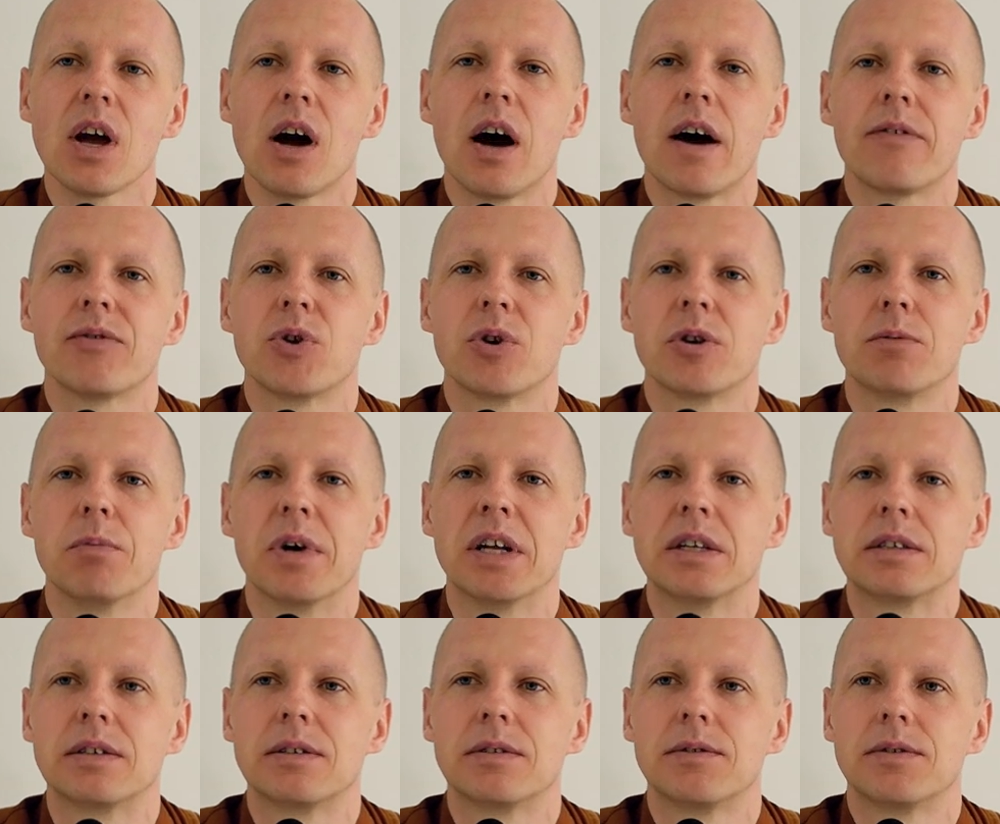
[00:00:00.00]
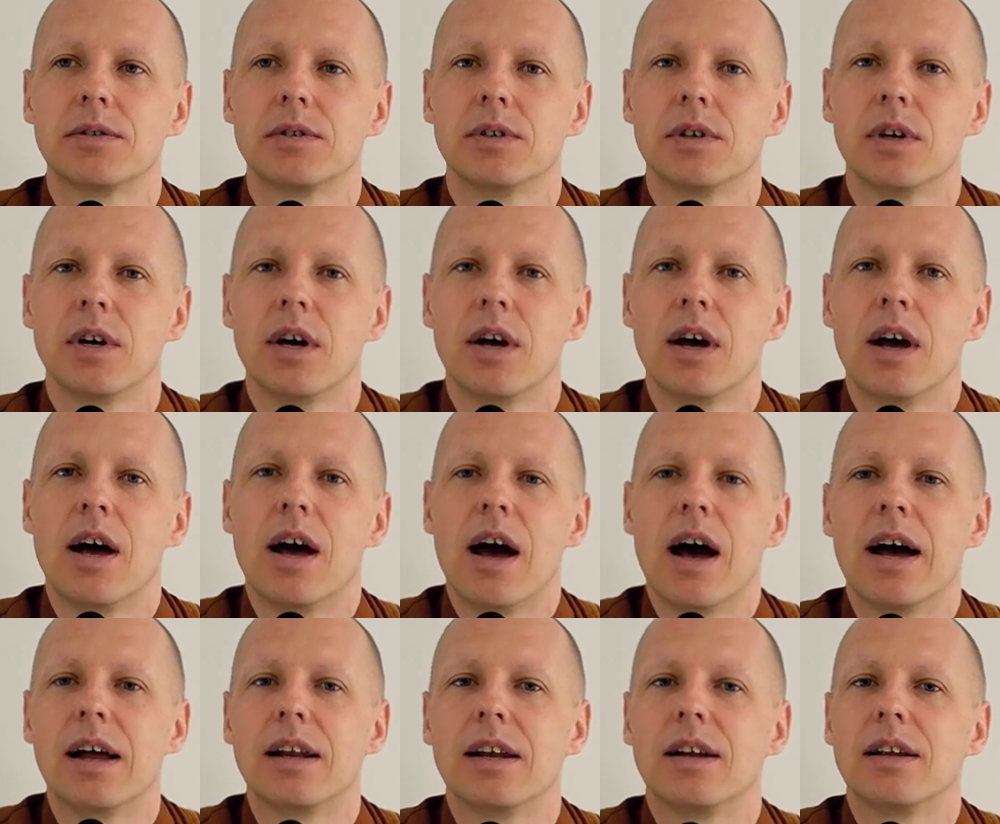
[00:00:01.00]
I have to admit.
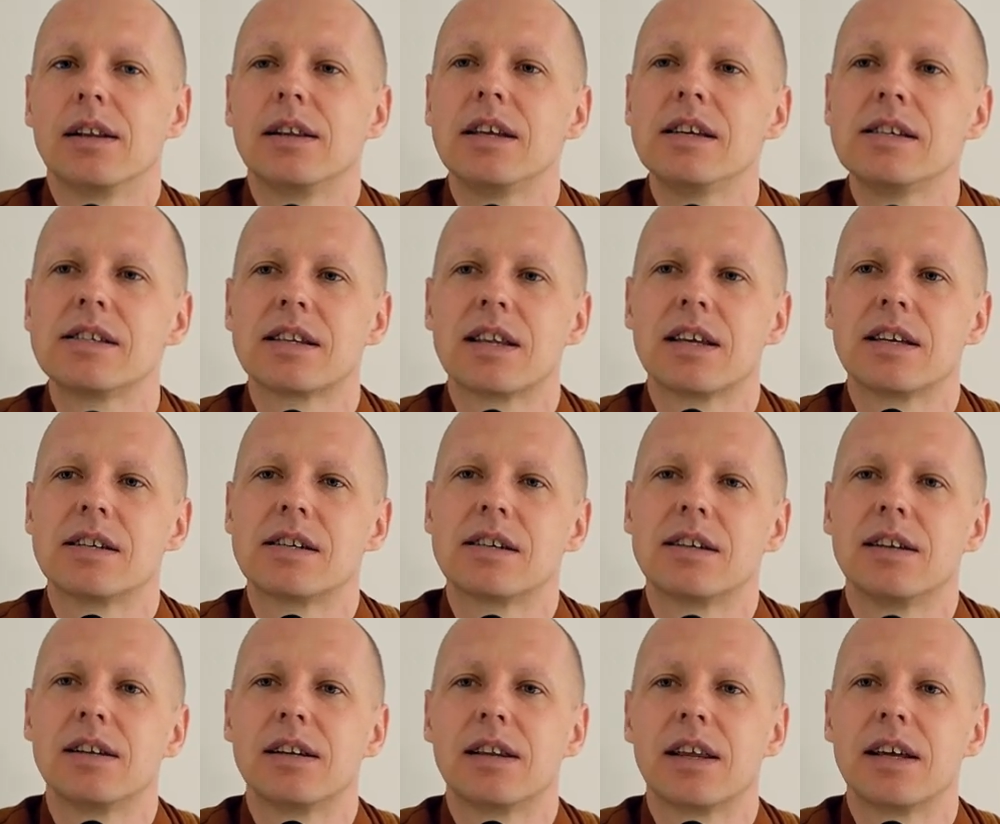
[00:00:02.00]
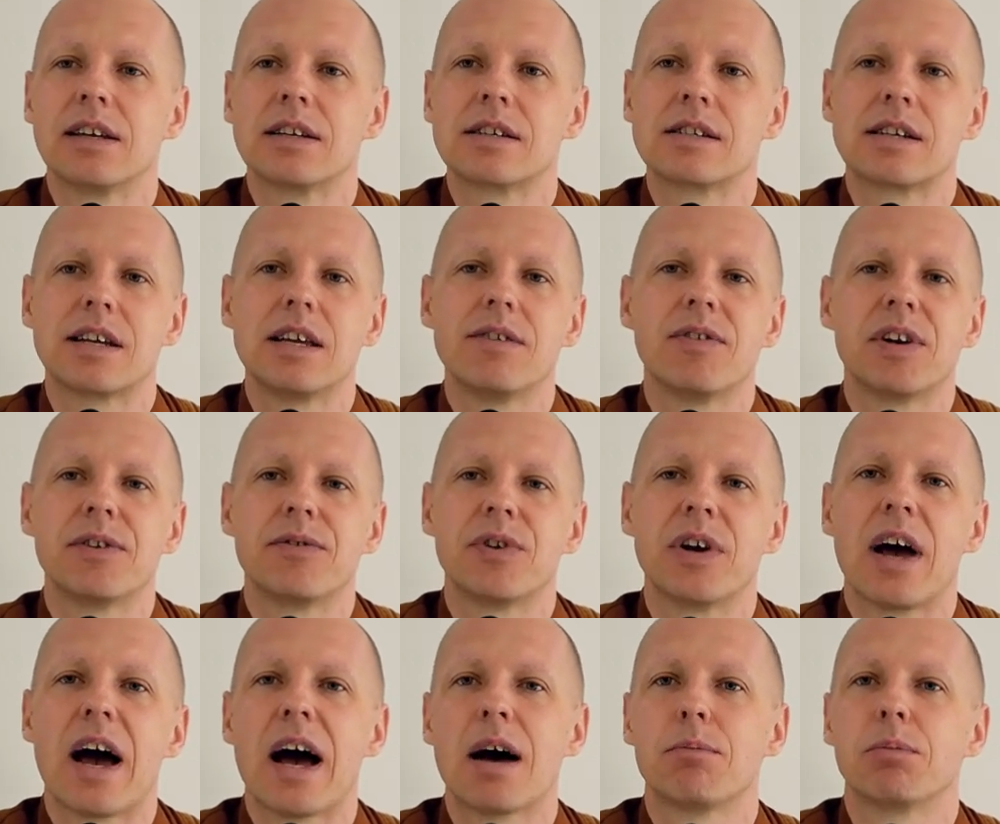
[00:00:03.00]
And these, these things, even if
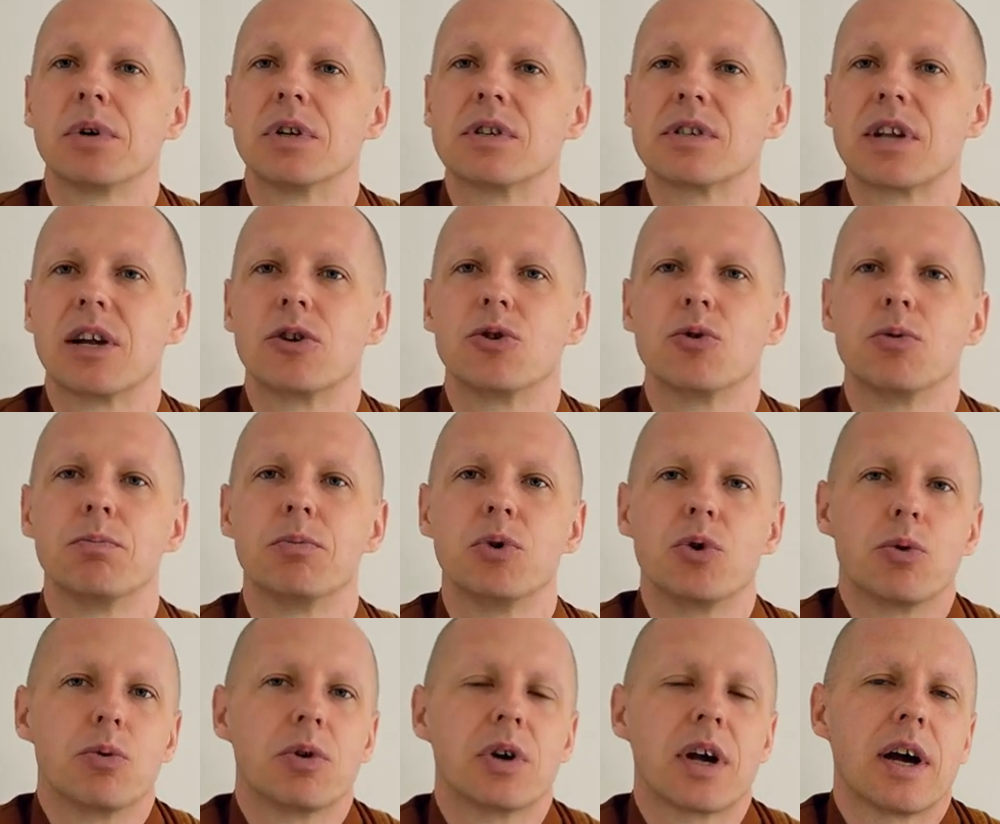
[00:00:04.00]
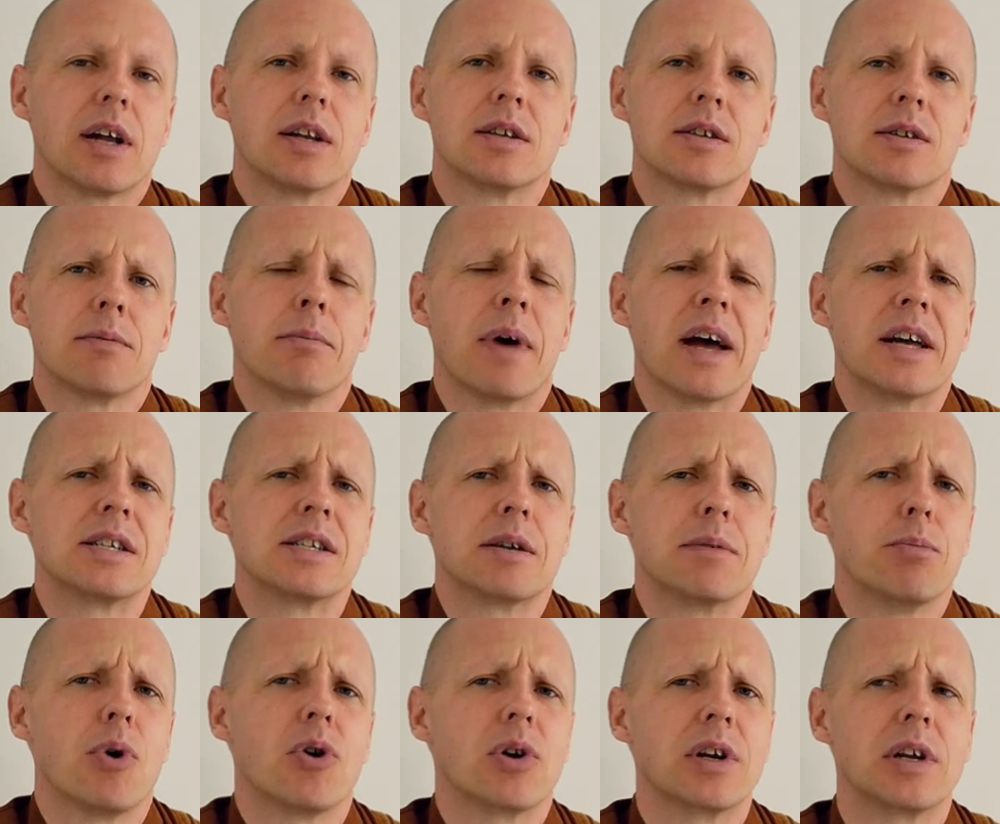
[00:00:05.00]
it happens that you, you get these
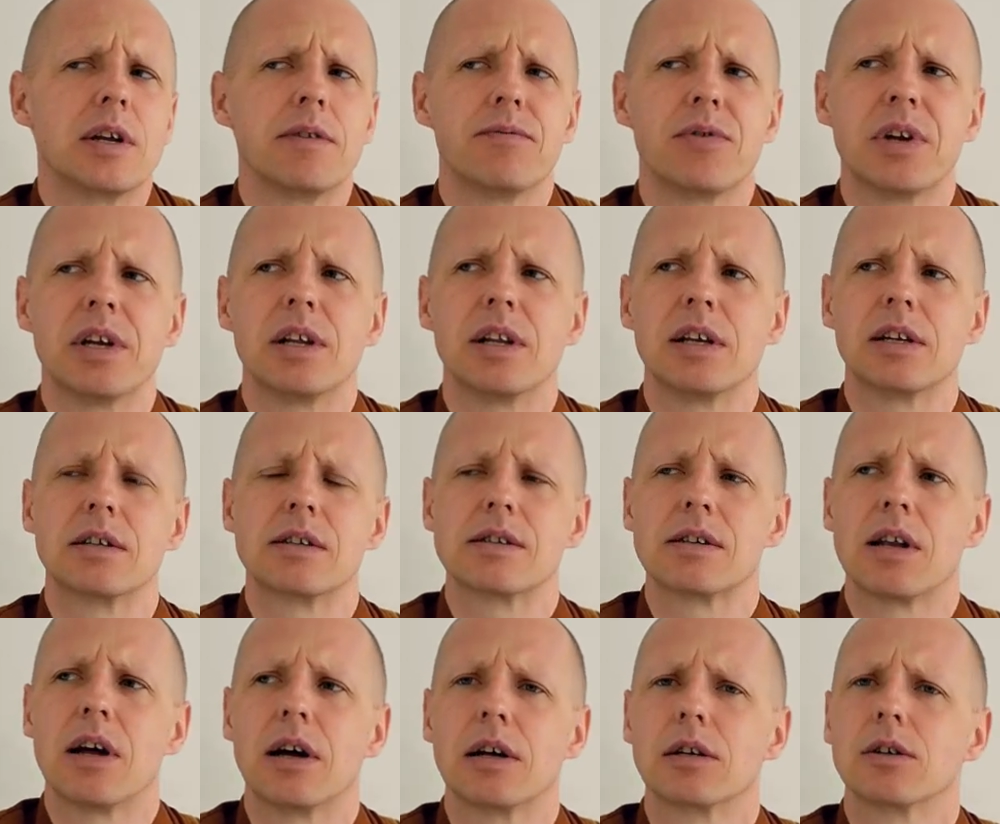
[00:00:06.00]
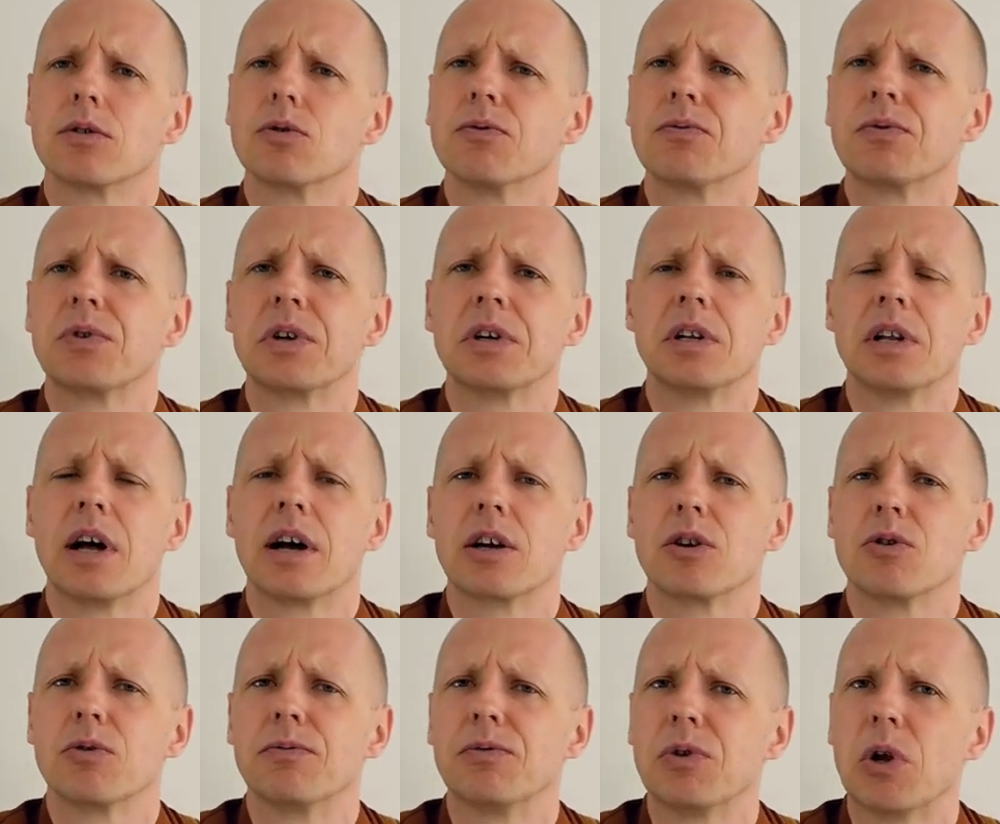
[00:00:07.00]
amazing bodily feelings, like you feel
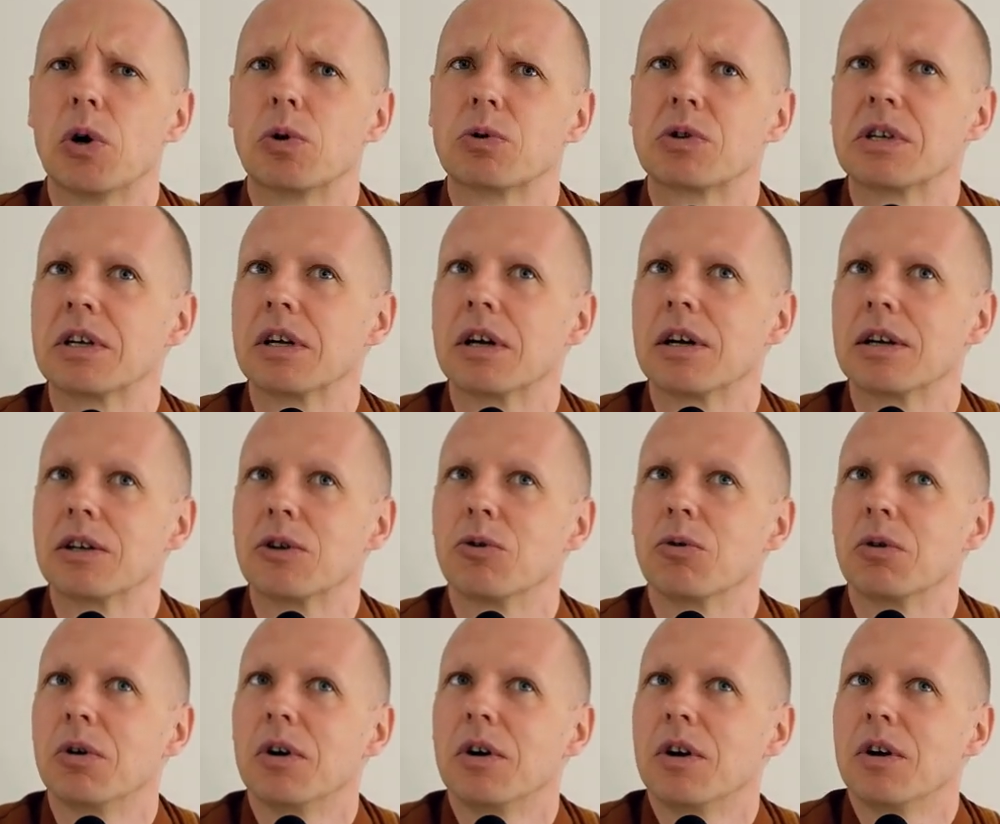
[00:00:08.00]
like you're floating and you